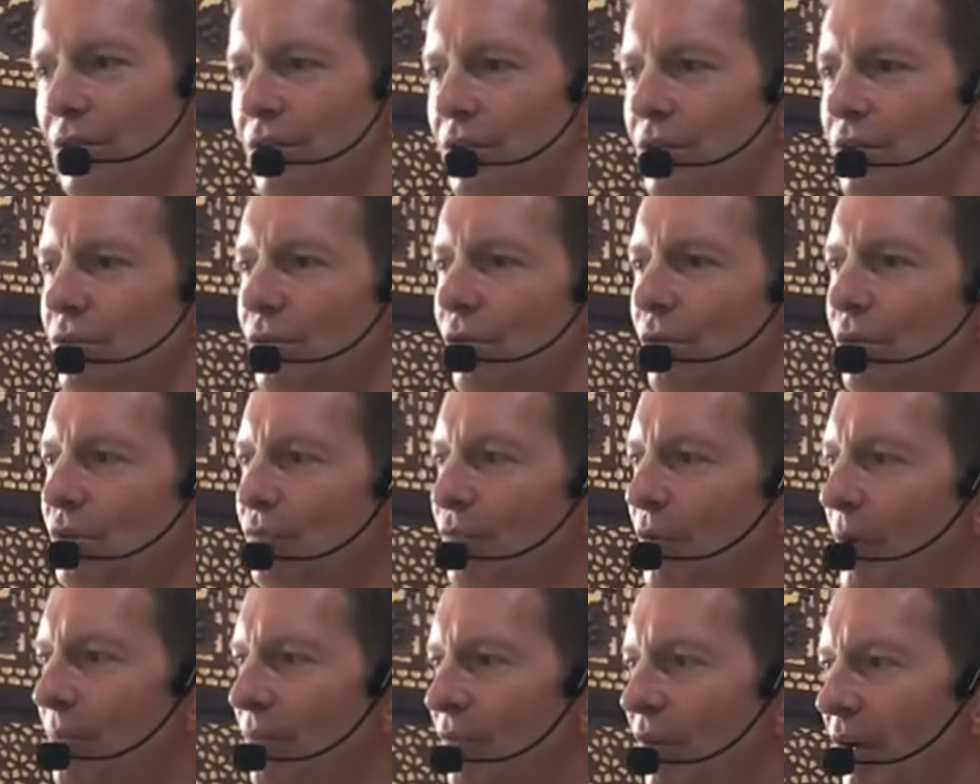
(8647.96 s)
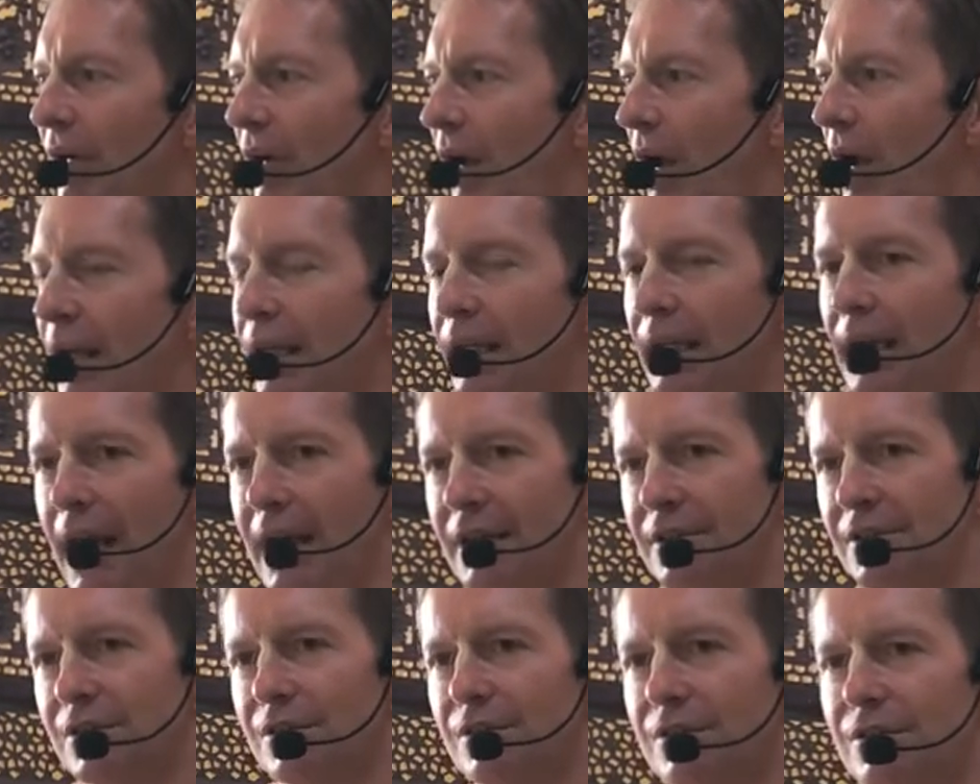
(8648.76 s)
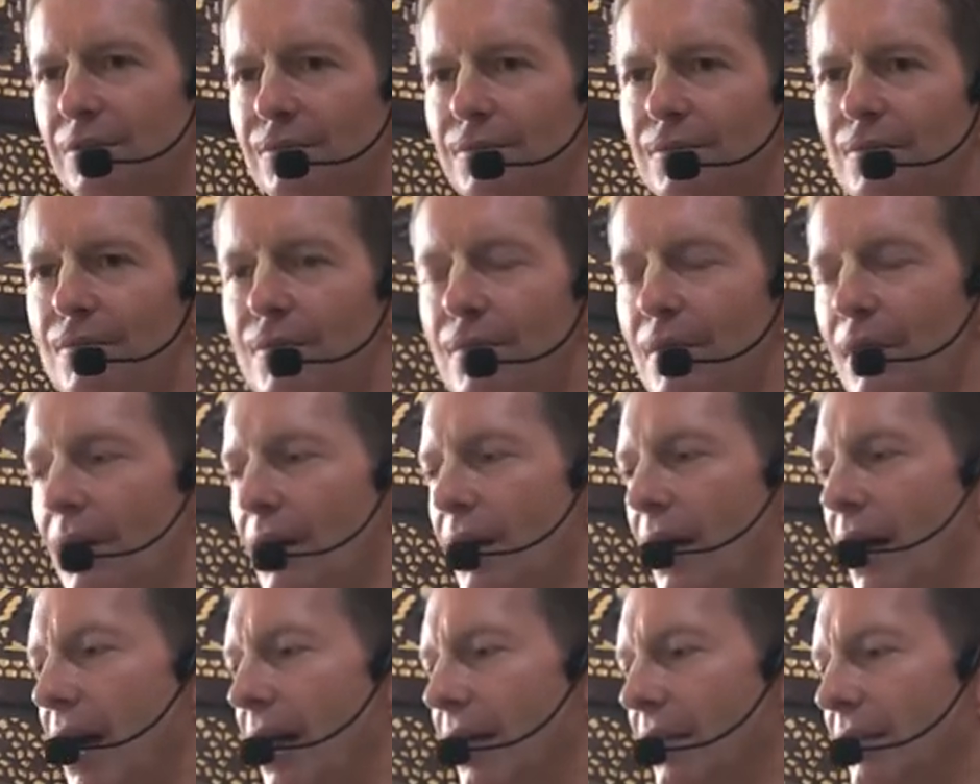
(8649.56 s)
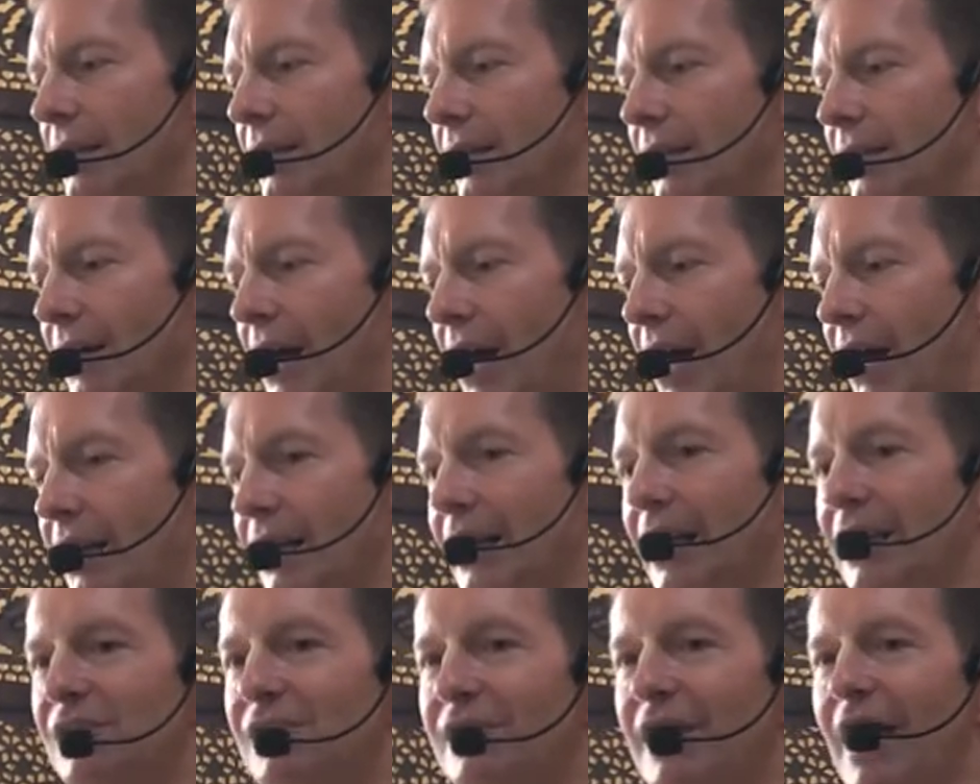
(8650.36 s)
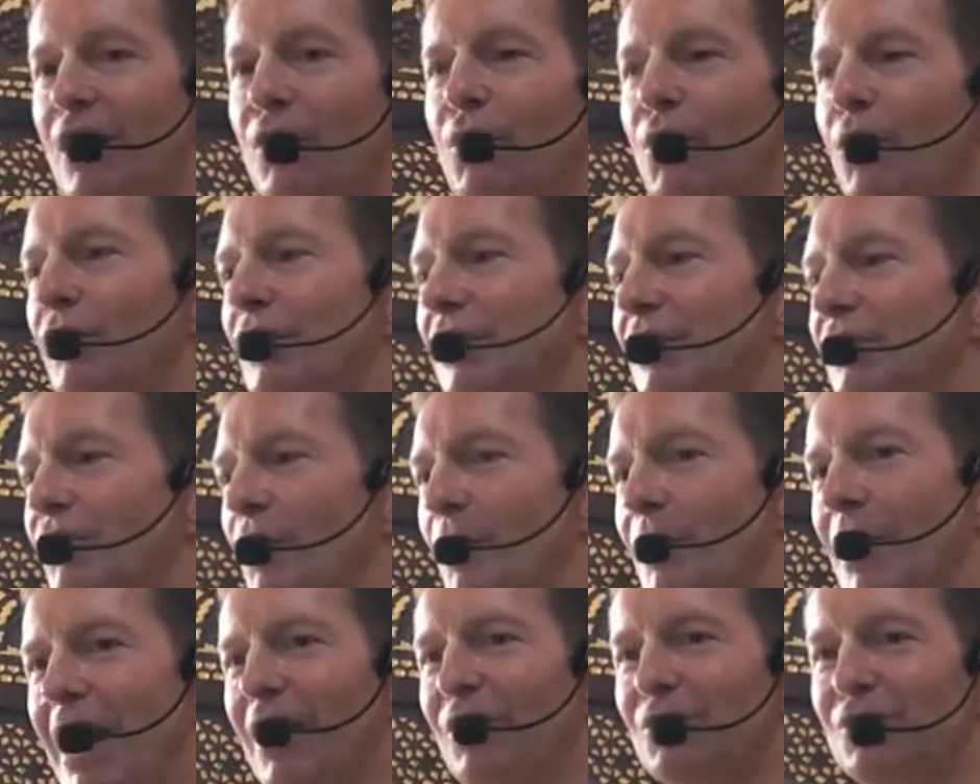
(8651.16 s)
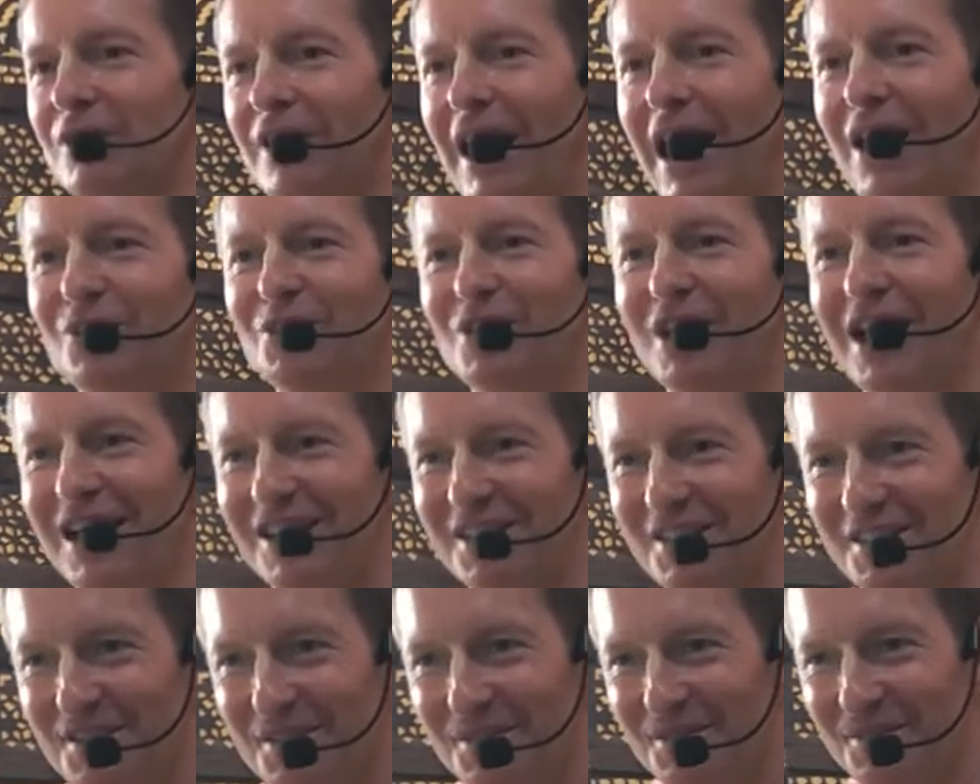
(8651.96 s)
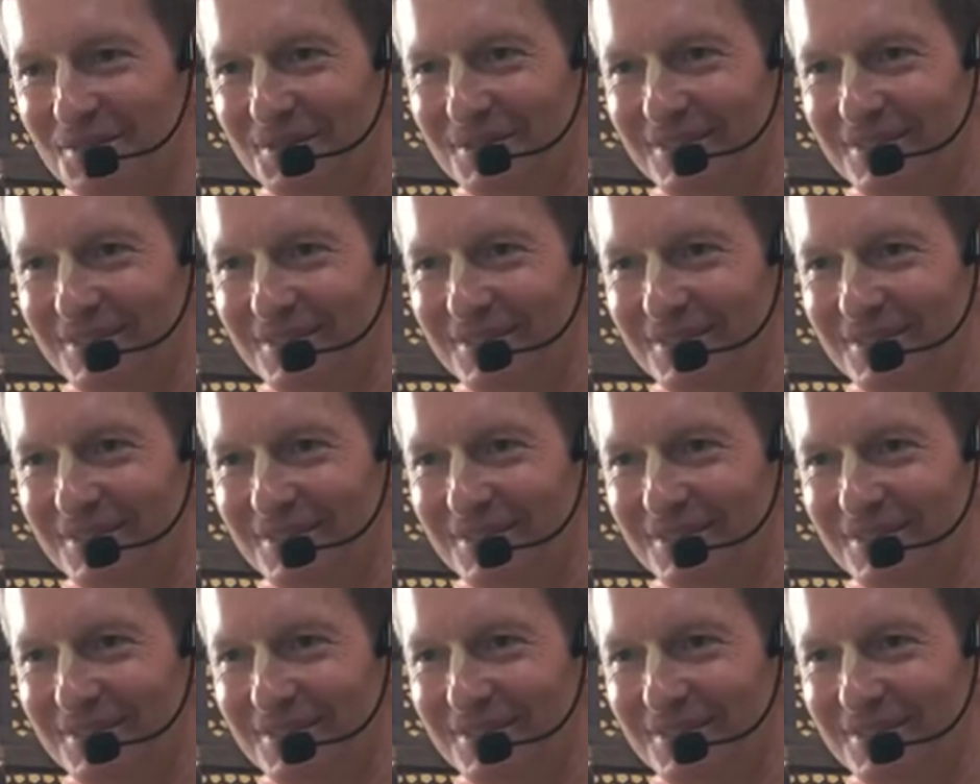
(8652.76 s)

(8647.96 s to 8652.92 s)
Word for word: So he's from very high caste. And Haridas Thakur is from out, outcasts.